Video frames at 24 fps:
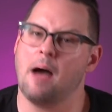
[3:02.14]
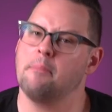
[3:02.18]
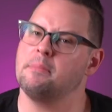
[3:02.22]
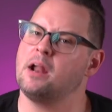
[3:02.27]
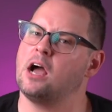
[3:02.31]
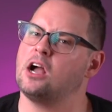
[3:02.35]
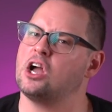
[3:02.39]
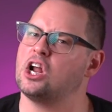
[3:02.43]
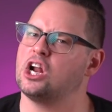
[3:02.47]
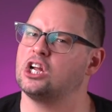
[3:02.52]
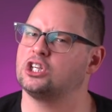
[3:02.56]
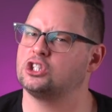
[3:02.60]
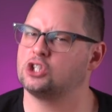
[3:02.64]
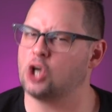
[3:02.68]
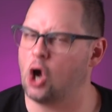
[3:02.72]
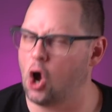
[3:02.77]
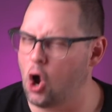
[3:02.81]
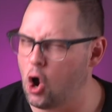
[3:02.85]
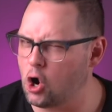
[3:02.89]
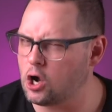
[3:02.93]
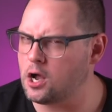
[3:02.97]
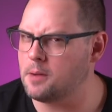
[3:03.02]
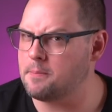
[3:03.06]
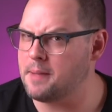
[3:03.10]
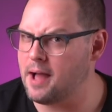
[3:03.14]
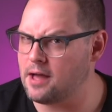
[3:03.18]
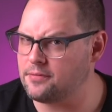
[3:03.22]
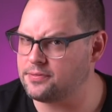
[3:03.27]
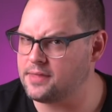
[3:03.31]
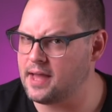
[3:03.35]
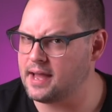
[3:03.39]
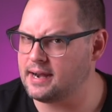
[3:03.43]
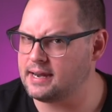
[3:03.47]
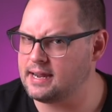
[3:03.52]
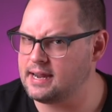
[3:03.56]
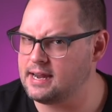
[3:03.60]
I'm not going to talk about
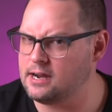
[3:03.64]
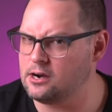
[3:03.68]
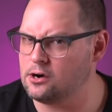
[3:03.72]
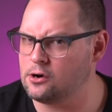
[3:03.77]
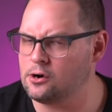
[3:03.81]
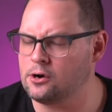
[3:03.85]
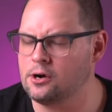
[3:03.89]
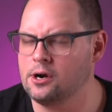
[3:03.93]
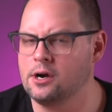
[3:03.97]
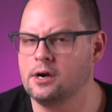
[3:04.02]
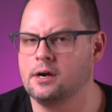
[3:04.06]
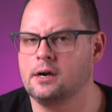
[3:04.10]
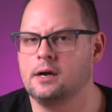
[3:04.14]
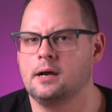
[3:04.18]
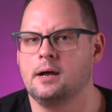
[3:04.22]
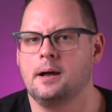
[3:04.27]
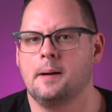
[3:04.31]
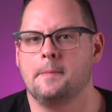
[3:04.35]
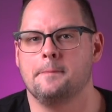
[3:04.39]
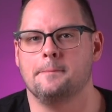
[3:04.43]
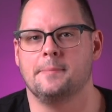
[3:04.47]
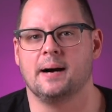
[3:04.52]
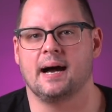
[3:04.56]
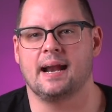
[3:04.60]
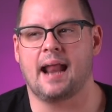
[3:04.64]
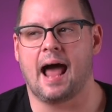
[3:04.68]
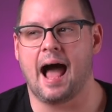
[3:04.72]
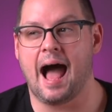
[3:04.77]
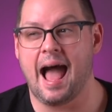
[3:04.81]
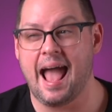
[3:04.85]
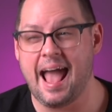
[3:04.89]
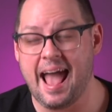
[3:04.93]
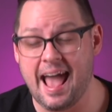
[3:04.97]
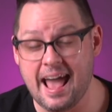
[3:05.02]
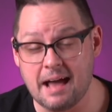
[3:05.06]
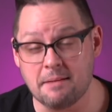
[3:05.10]
that here, but
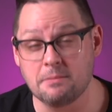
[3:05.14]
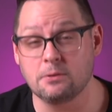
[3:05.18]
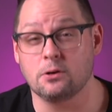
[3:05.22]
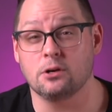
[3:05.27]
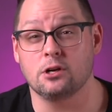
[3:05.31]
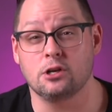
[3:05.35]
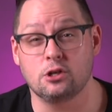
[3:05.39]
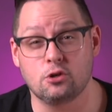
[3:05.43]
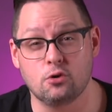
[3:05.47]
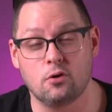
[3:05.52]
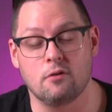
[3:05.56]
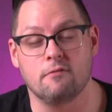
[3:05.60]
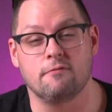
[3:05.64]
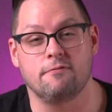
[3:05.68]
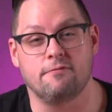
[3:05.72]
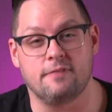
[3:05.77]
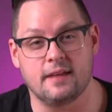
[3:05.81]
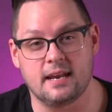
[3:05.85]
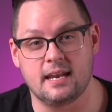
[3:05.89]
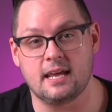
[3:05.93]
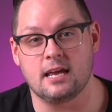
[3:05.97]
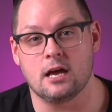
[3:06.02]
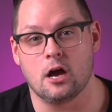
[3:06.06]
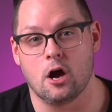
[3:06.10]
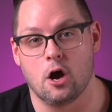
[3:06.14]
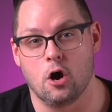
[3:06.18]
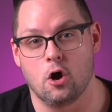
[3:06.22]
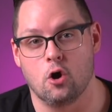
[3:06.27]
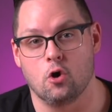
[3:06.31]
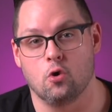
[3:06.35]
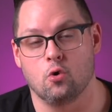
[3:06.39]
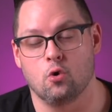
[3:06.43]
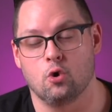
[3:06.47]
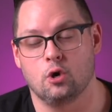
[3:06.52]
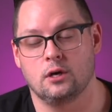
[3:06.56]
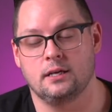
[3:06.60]
I am going to do a
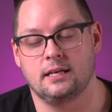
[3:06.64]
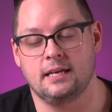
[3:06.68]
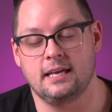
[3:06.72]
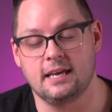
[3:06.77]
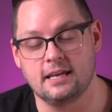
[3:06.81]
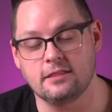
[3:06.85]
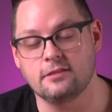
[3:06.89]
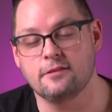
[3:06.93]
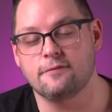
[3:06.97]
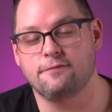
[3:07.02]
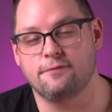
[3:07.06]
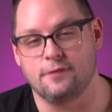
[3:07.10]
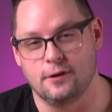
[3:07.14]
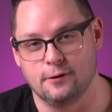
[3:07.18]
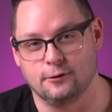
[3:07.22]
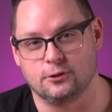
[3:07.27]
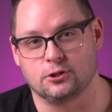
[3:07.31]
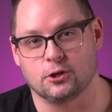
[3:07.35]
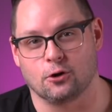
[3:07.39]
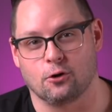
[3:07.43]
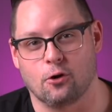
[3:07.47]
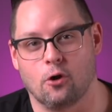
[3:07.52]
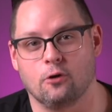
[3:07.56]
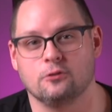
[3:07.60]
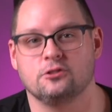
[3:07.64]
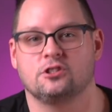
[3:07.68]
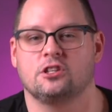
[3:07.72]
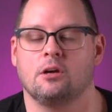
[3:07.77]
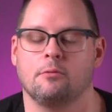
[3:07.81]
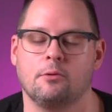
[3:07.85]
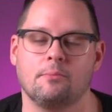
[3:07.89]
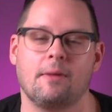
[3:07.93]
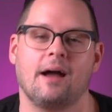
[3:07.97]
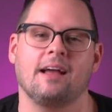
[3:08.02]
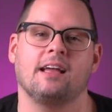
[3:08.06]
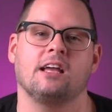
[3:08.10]
video in the future on
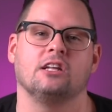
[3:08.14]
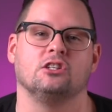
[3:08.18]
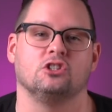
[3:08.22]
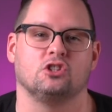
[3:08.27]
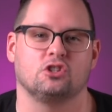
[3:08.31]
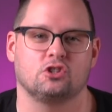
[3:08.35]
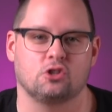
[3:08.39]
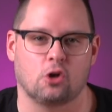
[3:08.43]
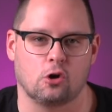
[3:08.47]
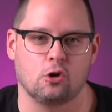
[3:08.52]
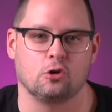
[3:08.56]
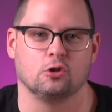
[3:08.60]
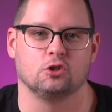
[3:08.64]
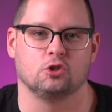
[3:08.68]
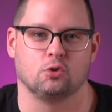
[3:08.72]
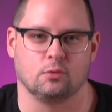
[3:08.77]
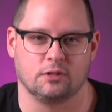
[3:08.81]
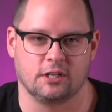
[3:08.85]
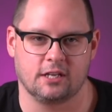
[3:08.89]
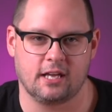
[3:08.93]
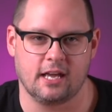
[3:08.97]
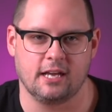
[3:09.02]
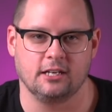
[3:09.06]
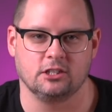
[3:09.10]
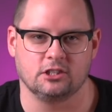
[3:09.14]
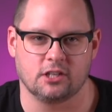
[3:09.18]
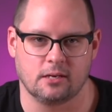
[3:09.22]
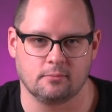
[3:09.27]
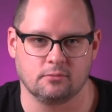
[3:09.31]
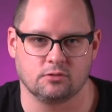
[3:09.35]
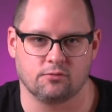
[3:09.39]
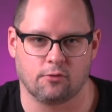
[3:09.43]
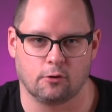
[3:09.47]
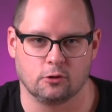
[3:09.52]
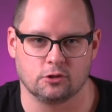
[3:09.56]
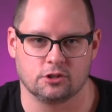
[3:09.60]
some of my concerns with the King
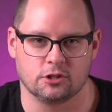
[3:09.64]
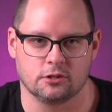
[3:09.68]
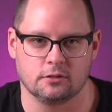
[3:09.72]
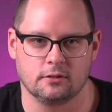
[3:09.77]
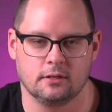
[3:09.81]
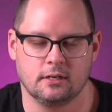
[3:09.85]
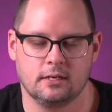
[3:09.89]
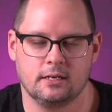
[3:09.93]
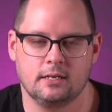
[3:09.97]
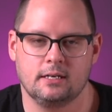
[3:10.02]
James Version.